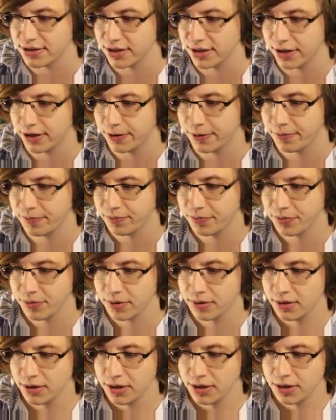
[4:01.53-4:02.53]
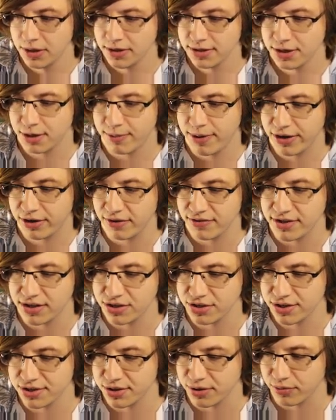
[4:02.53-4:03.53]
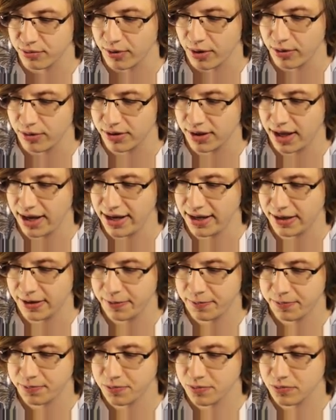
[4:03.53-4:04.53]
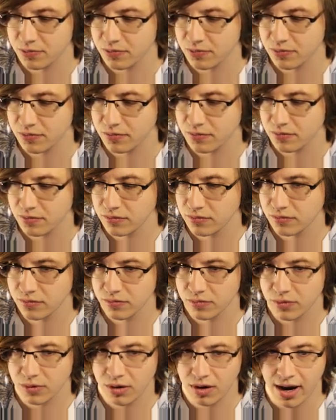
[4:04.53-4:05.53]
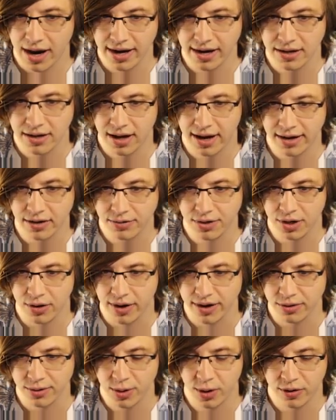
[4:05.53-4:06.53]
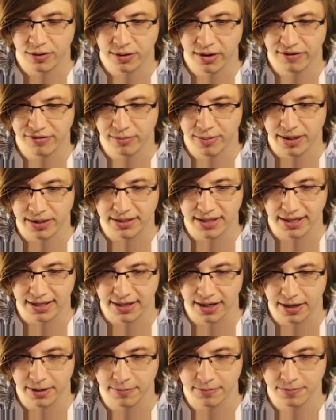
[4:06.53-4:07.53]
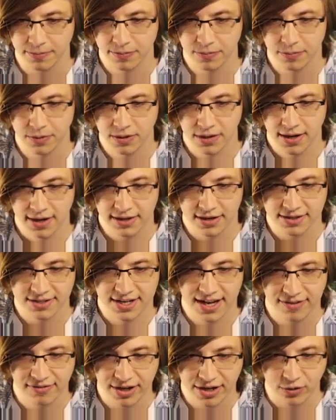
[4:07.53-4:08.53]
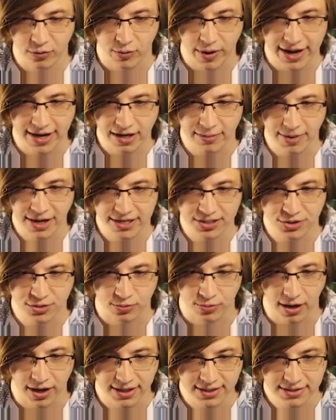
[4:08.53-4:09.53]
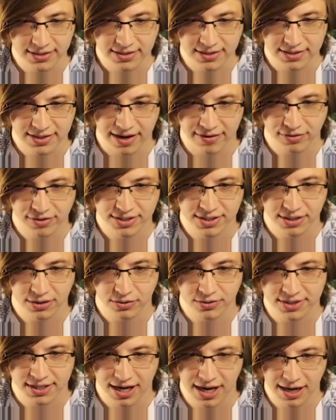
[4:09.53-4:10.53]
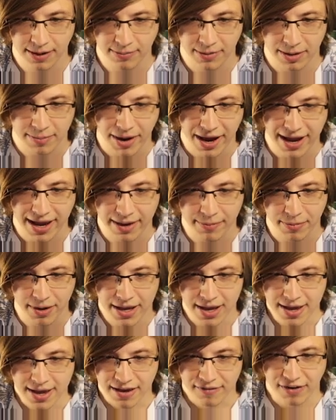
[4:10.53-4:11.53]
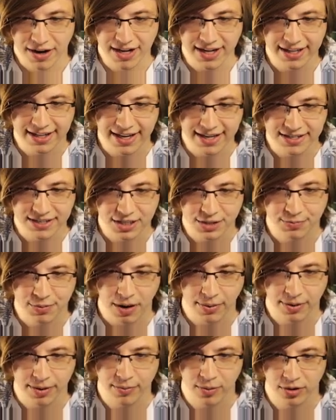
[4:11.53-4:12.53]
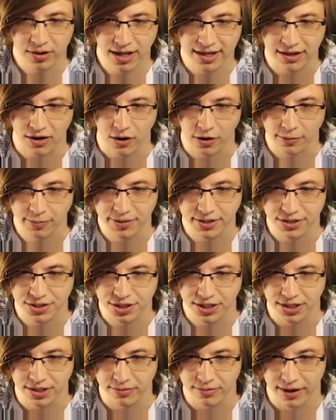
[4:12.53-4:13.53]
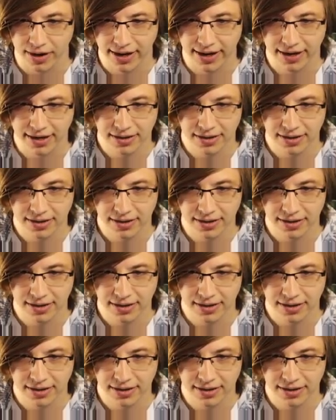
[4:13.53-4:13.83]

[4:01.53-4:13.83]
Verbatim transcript: You know. So Minecraft Dungeons a roguelike? I, I don't know. I don't know enough about that game. Does it have like randomized runs every single time? It might. It, if I had to guess, it's probably more like a RPG, right?